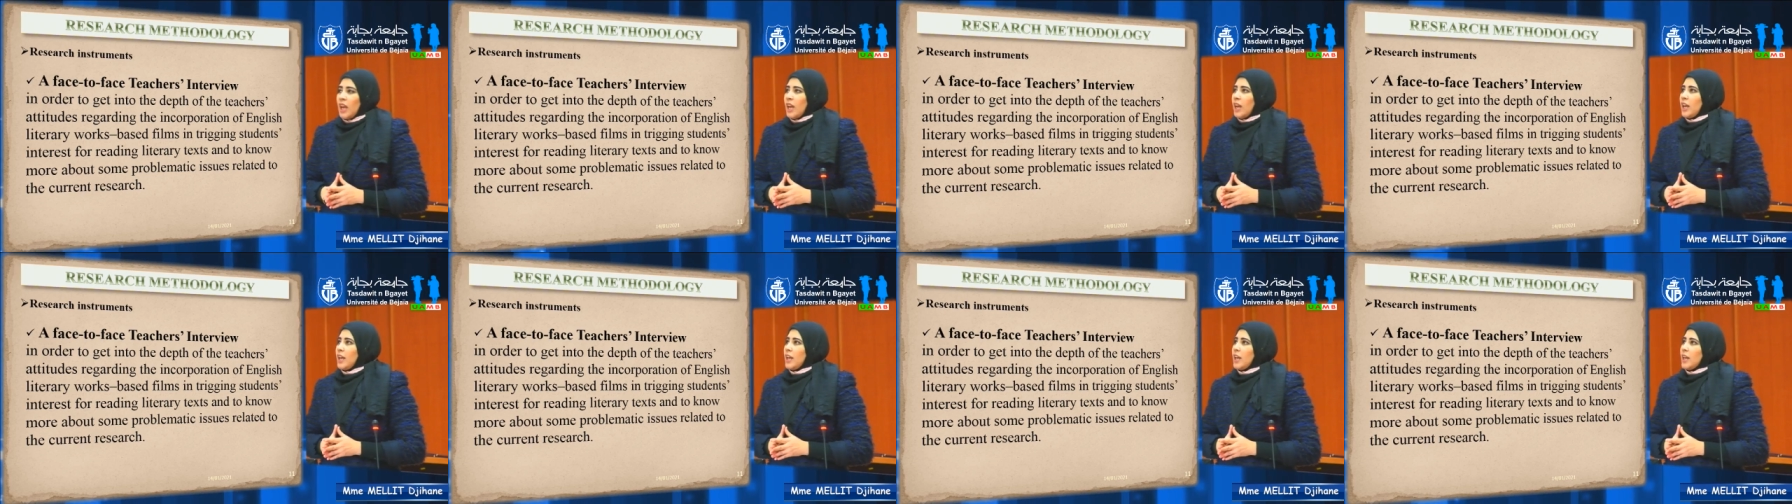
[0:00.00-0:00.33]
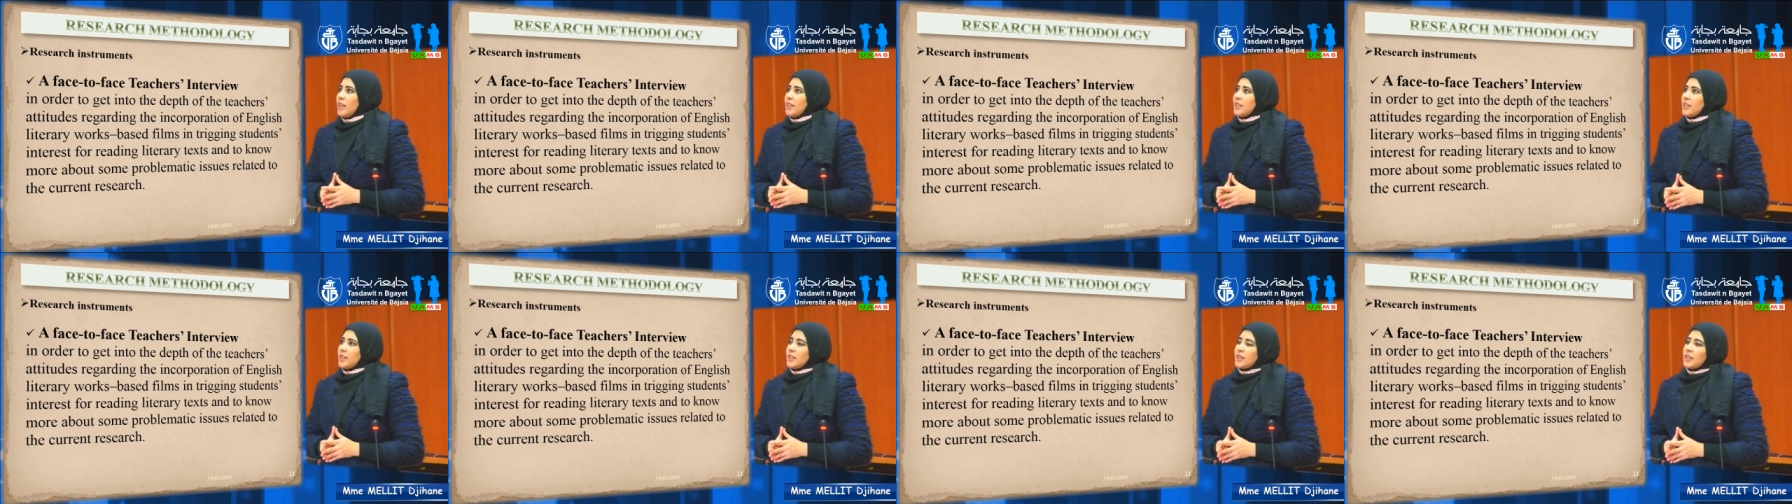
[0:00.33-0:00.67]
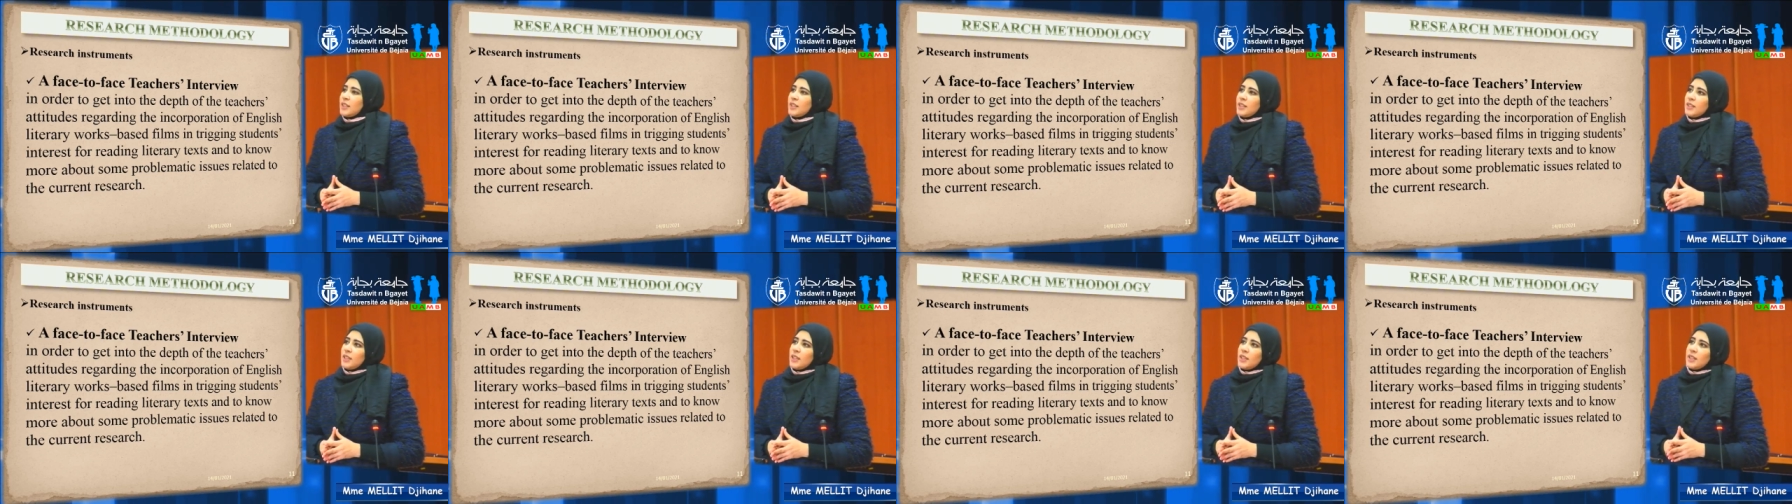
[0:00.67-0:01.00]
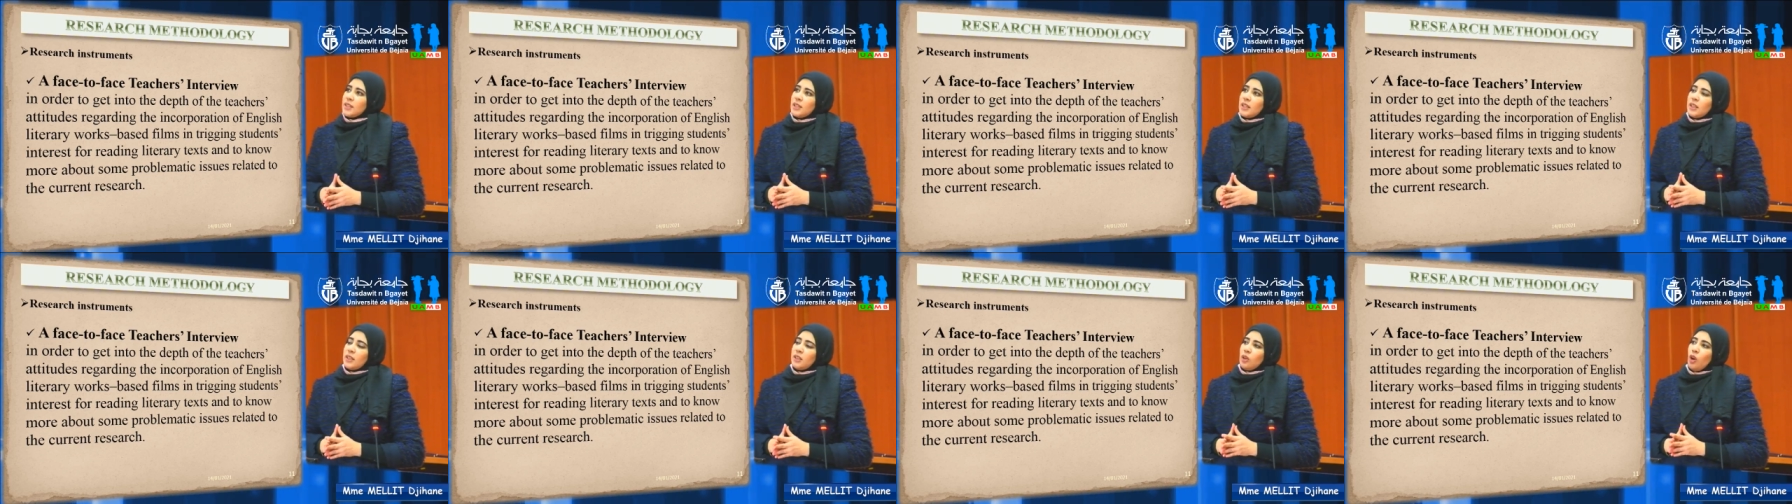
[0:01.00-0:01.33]
It is
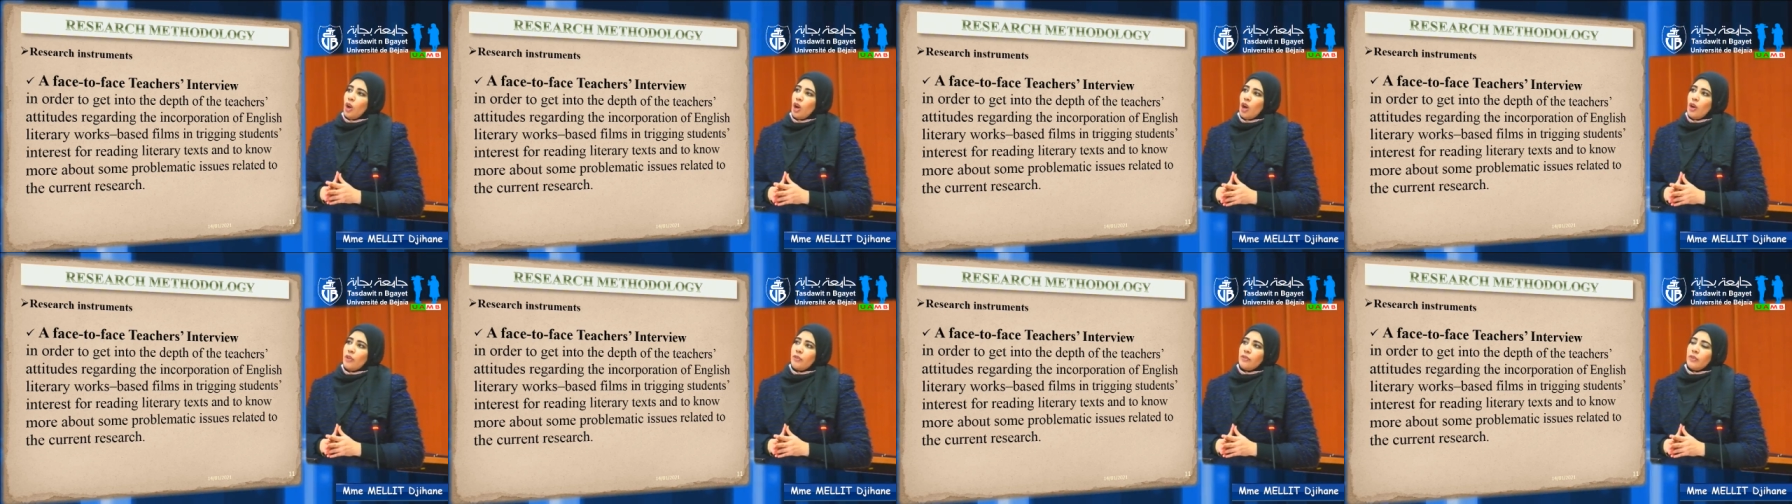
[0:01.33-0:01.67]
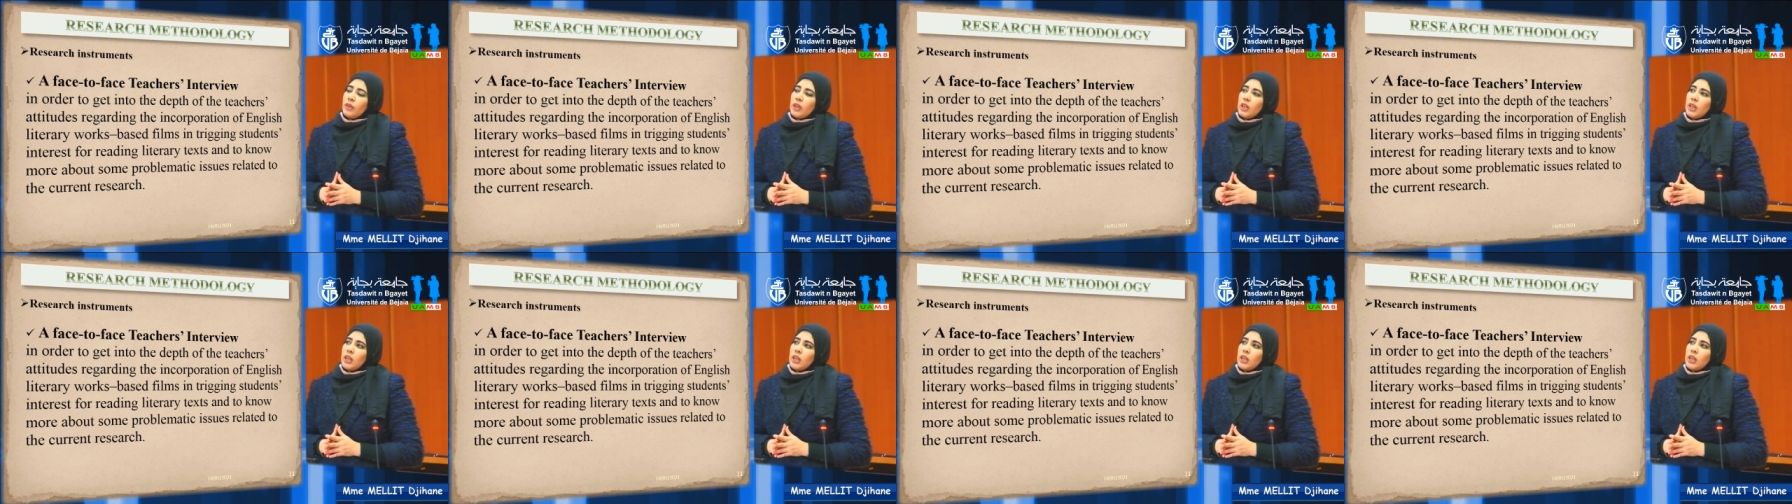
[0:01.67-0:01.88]
consisted of